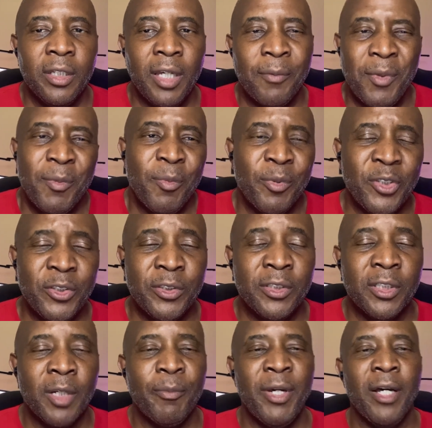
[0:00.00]
I've been
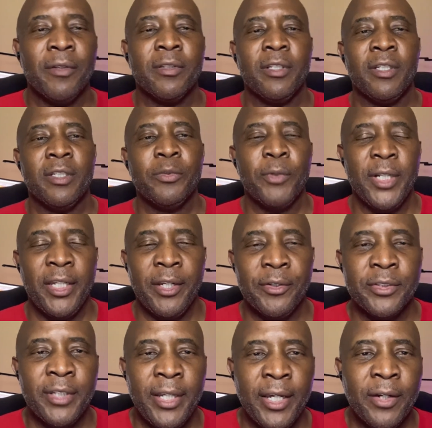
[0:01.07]
producing about 20
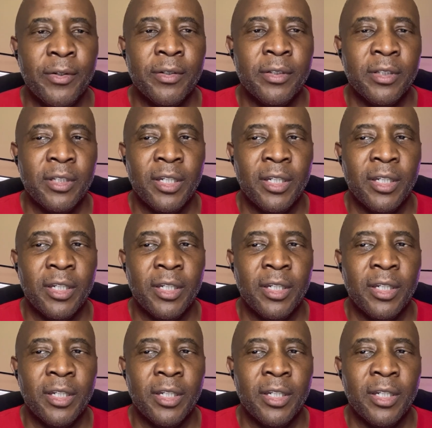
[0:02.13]
years now.